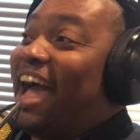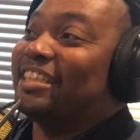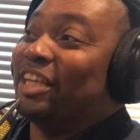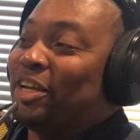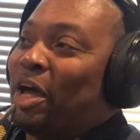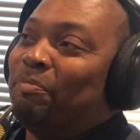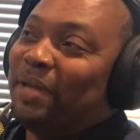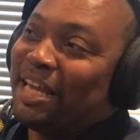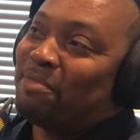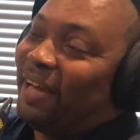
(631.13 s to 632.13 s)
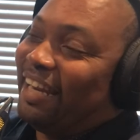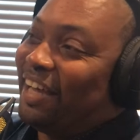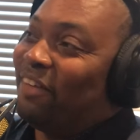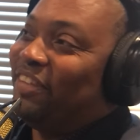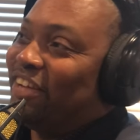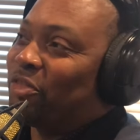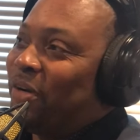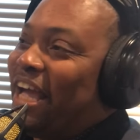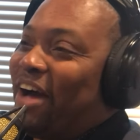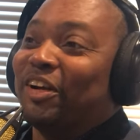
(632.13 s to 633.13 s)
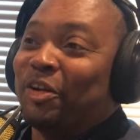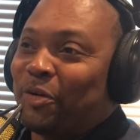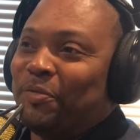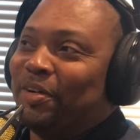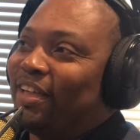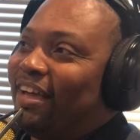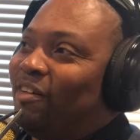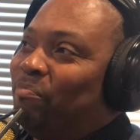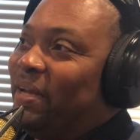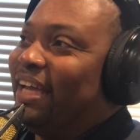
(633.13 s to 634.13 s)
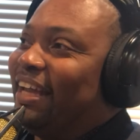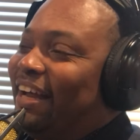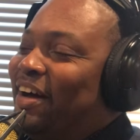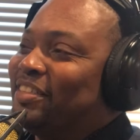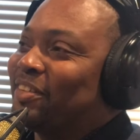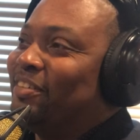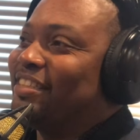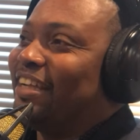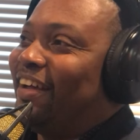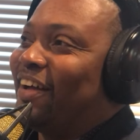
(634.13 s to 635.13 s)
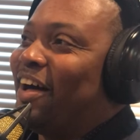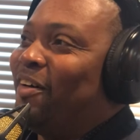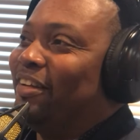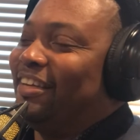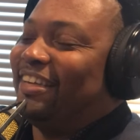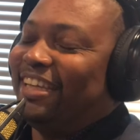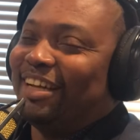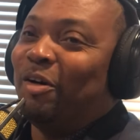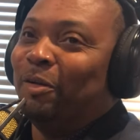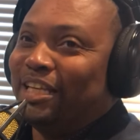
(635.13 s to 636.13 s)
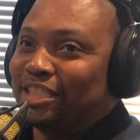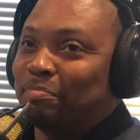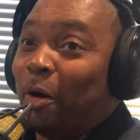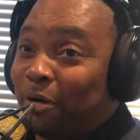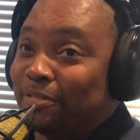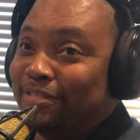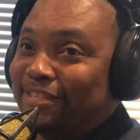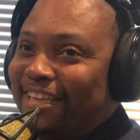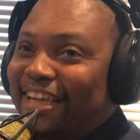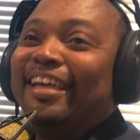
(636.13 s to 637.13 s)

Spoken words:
Actually, now Benny may love this. We have a group of men at our church that are called the Holy Smokers.